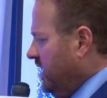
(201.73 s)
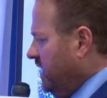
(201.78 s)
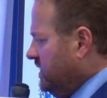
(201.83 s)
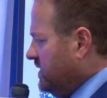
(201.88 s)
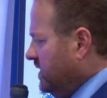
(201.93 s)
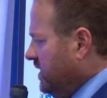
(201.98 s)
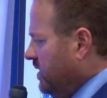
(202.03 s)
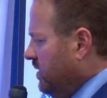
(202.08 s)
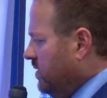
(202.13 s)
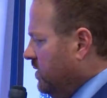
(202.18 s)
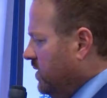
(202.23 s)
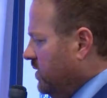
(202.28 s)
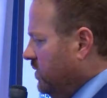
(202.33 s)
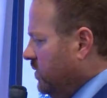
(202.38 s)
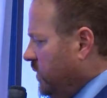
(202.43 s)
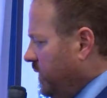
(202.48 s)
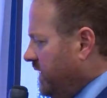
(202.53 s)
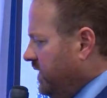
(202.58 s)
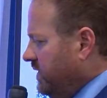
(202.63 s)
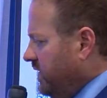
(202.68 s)
So
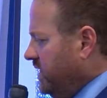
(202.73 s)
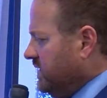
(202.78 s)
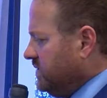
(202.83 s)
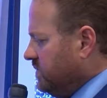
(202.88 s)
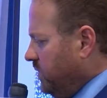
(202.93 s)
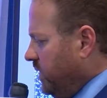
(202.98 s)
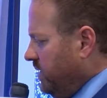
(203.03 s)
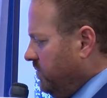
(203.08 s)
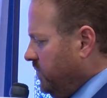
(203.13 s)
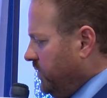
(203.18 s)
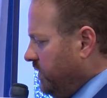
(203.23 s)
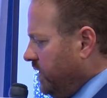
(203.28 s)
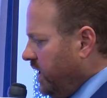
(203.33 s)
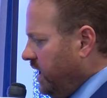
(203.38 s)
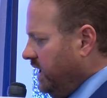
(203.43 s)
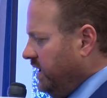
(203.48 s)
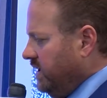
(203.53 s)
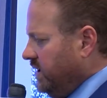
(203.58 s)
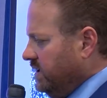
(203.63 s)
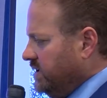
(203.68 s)
with this one
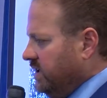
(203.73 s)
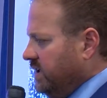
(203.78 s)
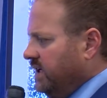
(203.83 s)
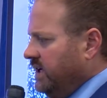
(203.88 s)
product,